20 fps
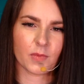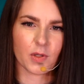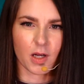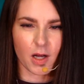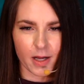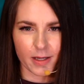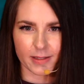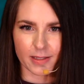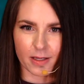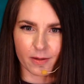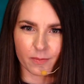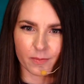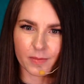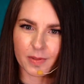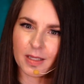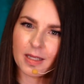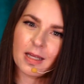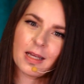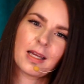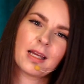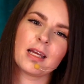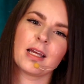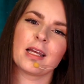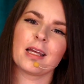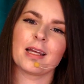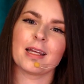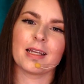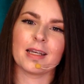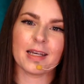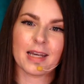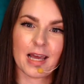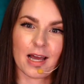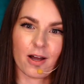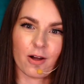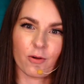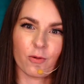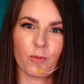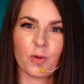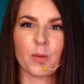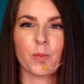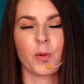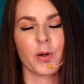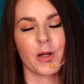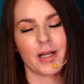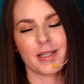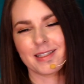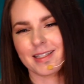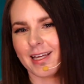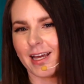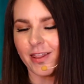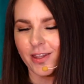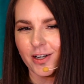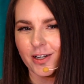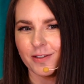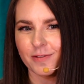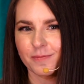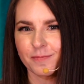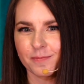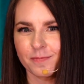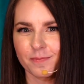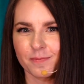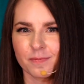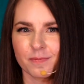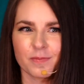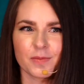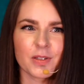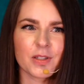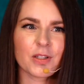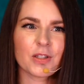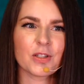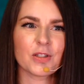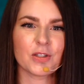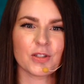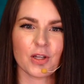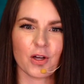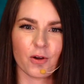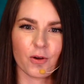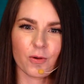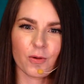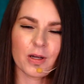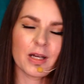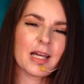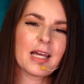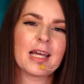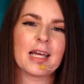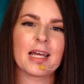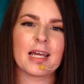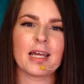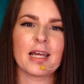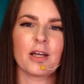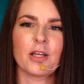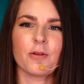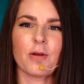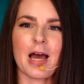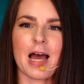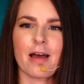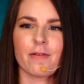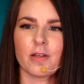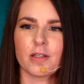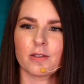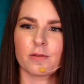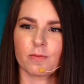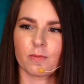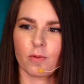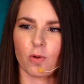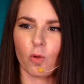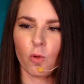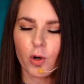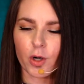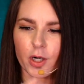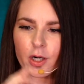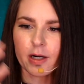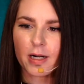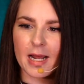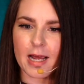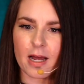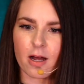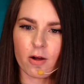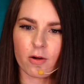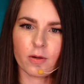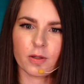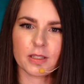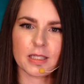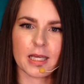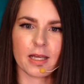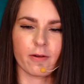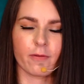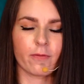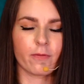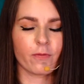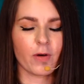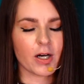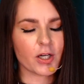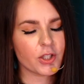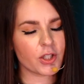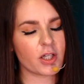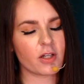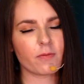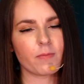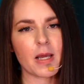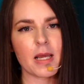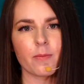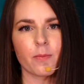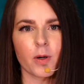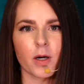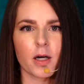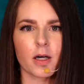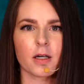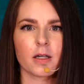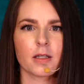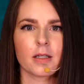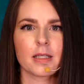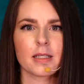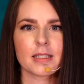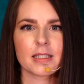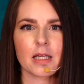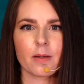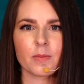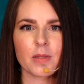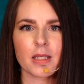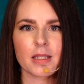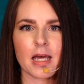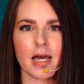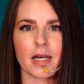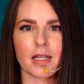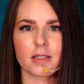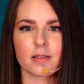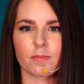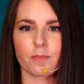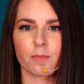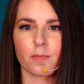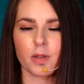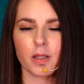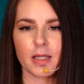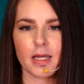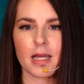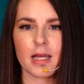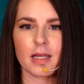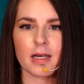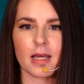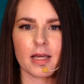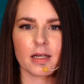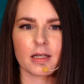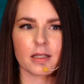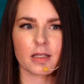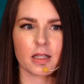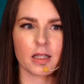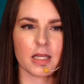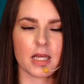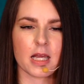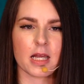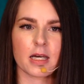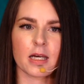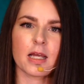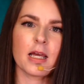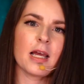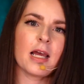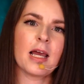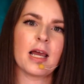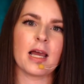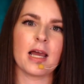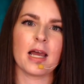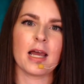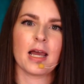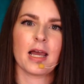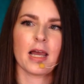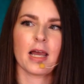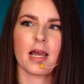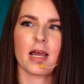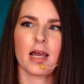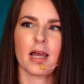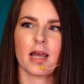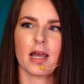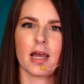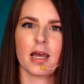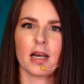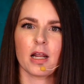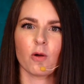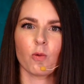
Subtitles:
Awesome. Now we put it together. So you have this order now. Take a fresh sheet of paper, something that is plain and clean, and I